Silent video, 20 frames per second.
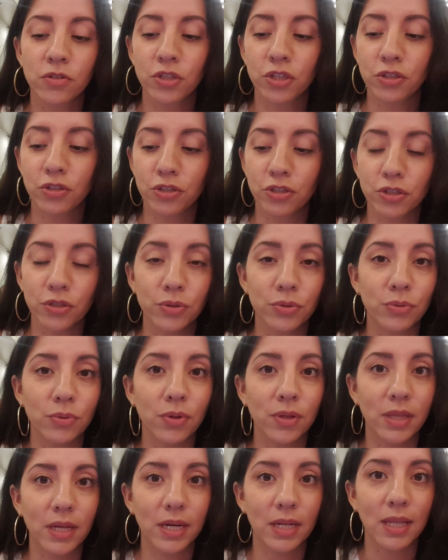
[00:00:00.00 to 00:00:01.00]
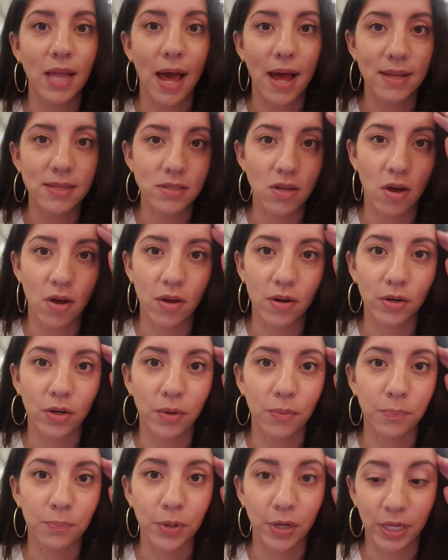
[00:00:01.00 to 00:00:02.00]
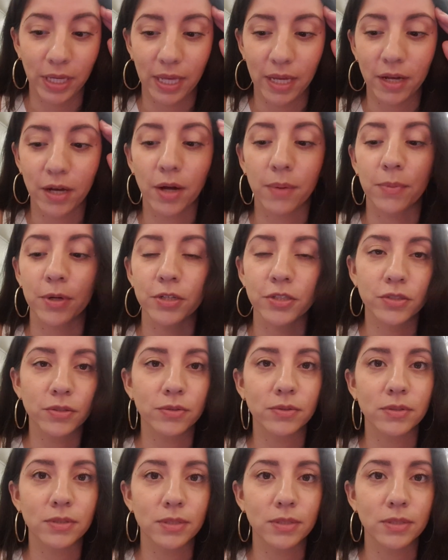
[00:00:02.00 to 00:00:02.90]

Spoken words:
to do the class on booking commercials.